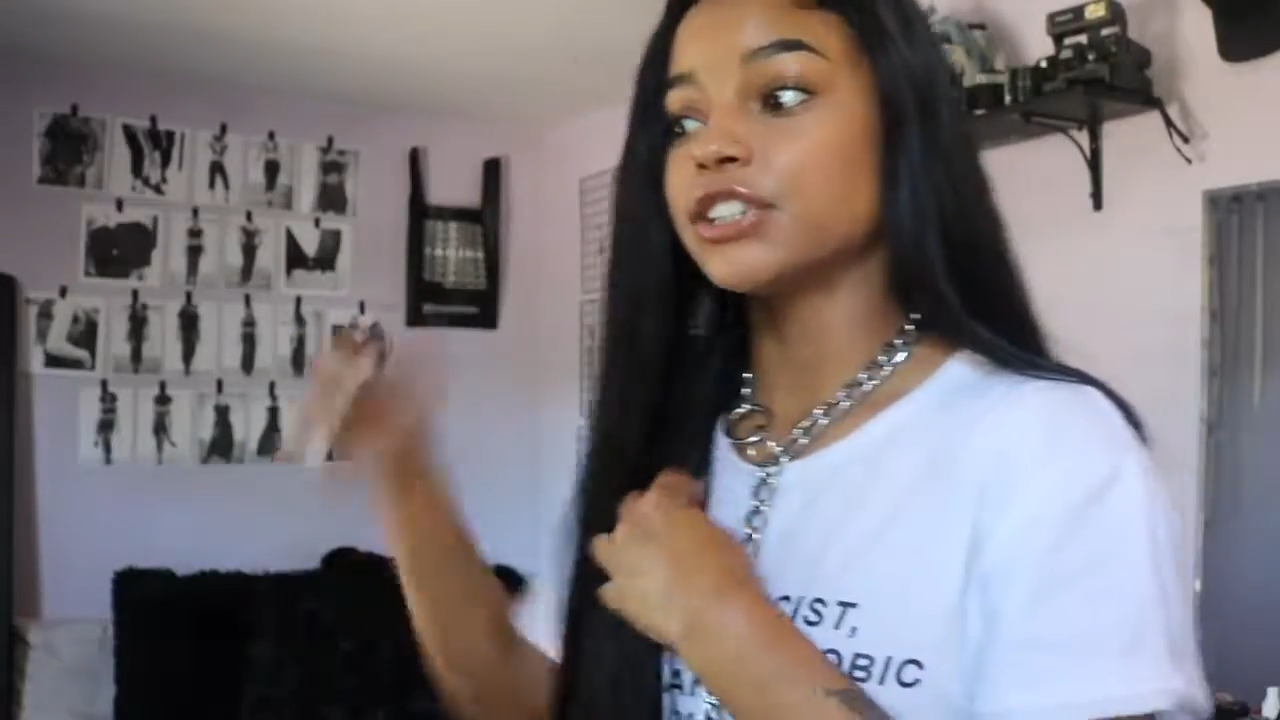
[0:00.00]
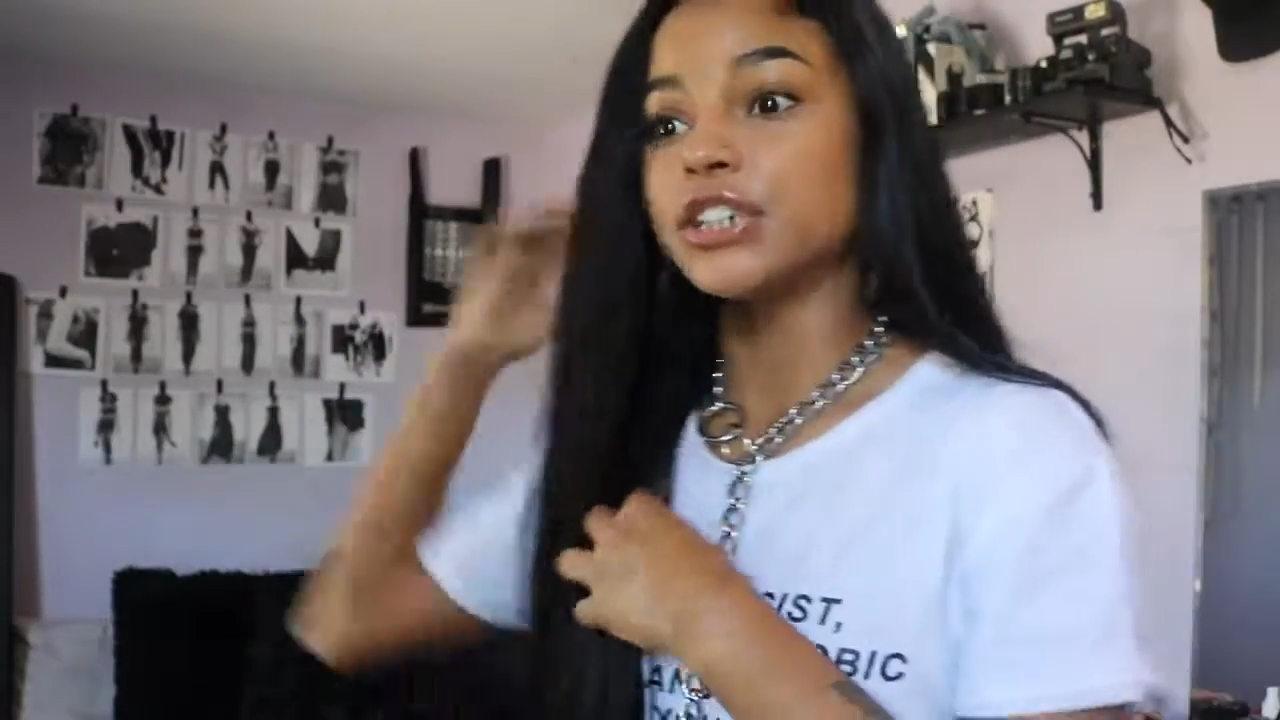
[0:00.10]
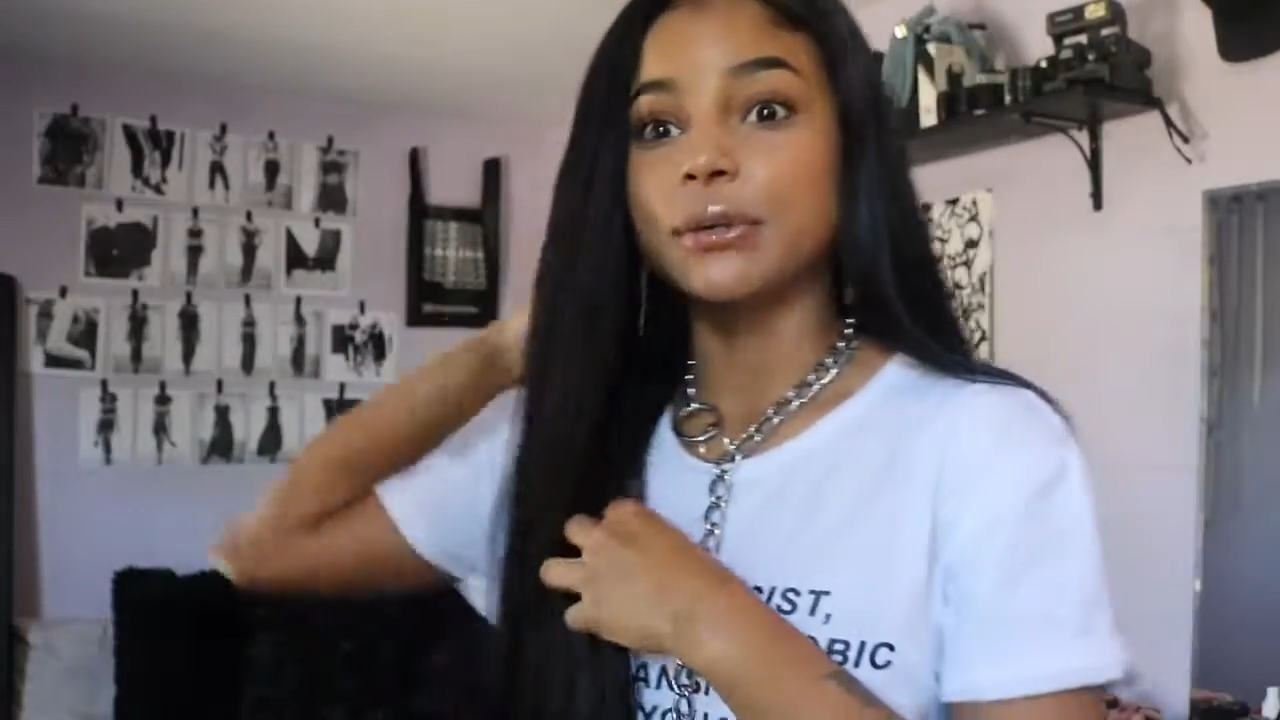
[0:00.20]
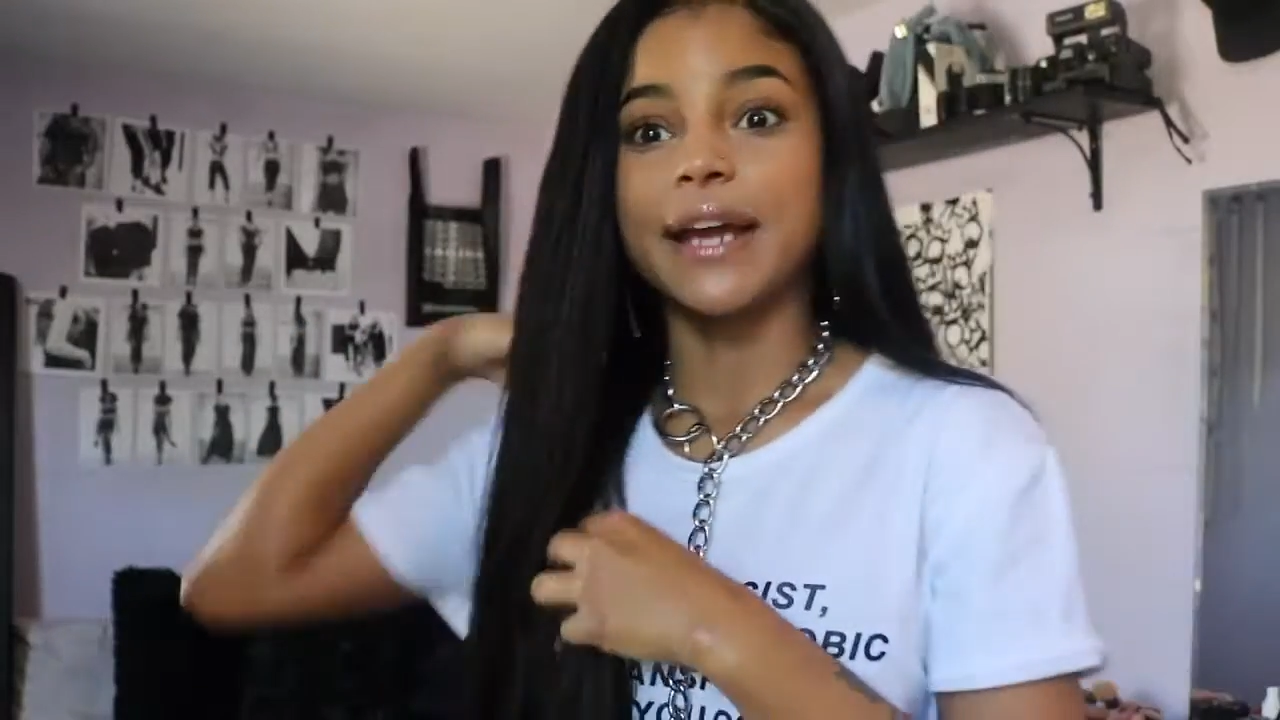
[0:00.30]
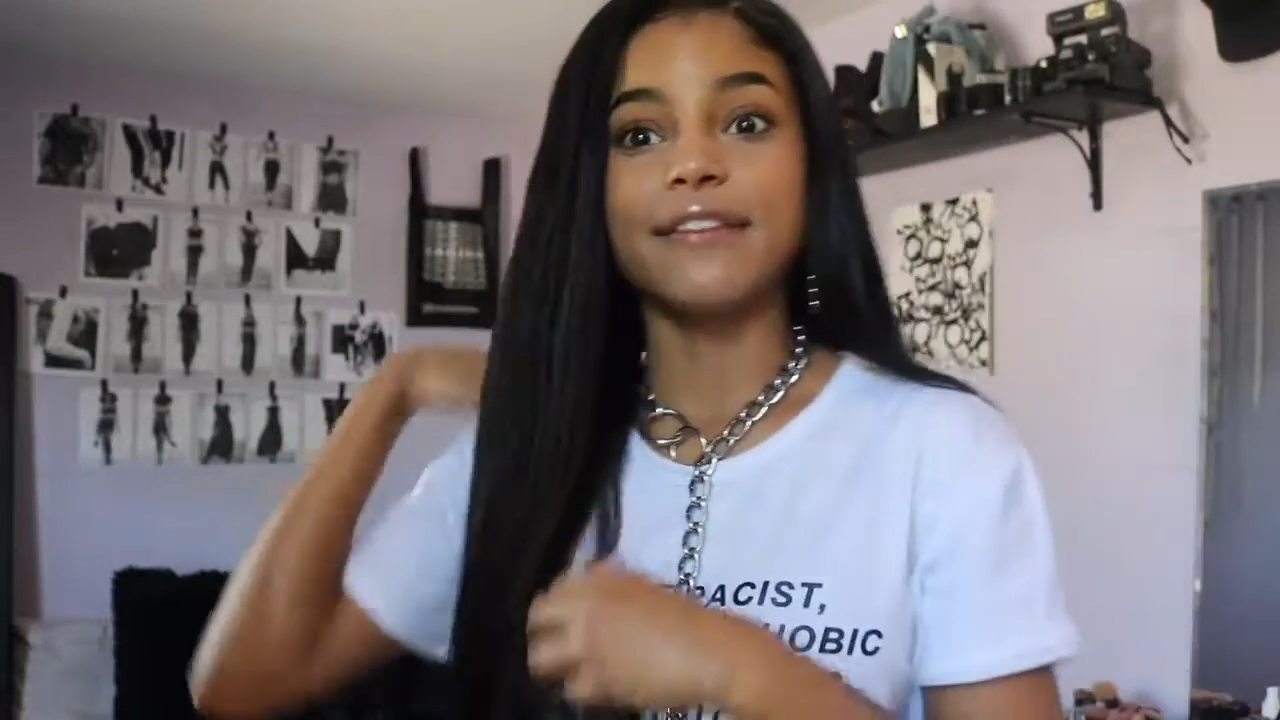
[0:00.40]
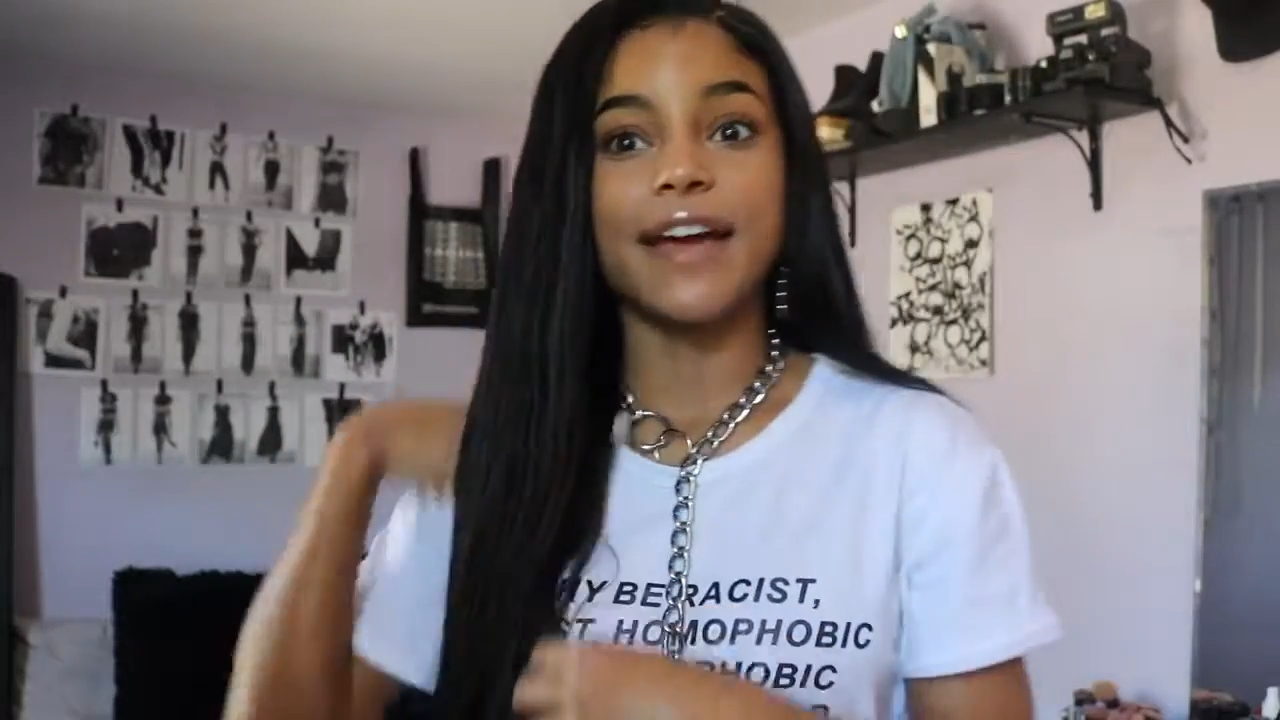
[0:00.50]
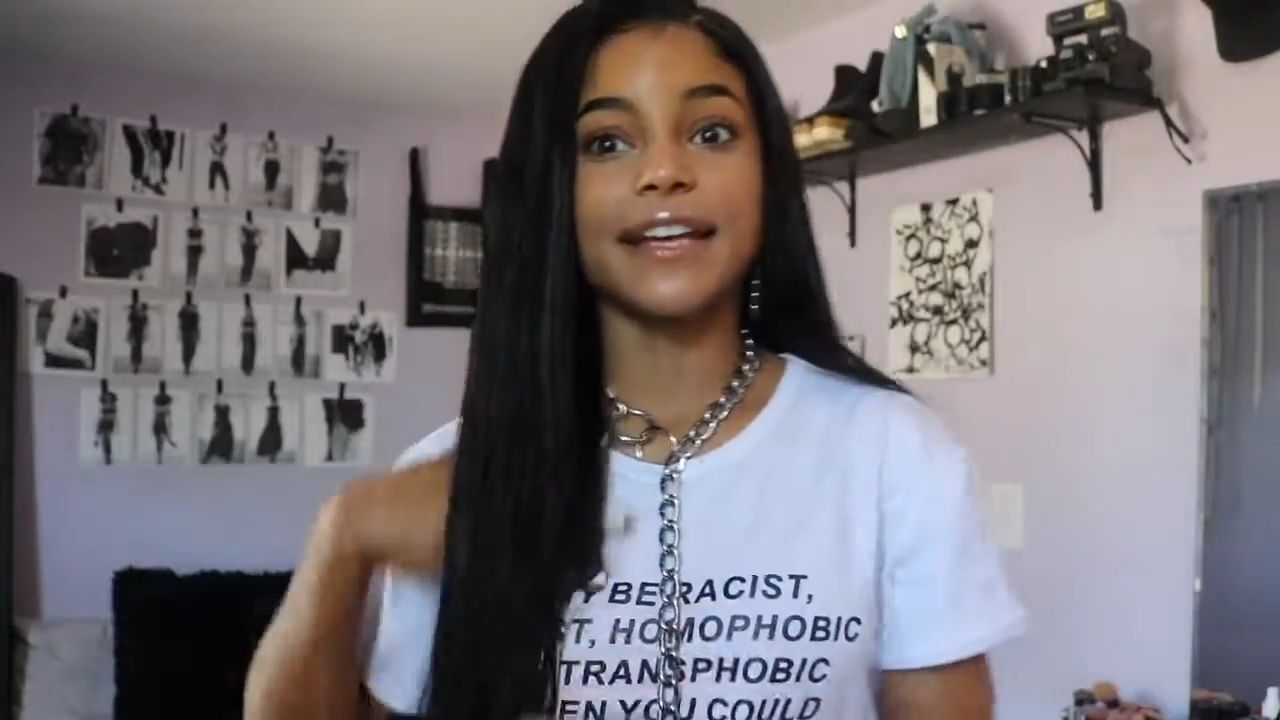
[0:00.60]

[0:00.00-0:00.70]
don't have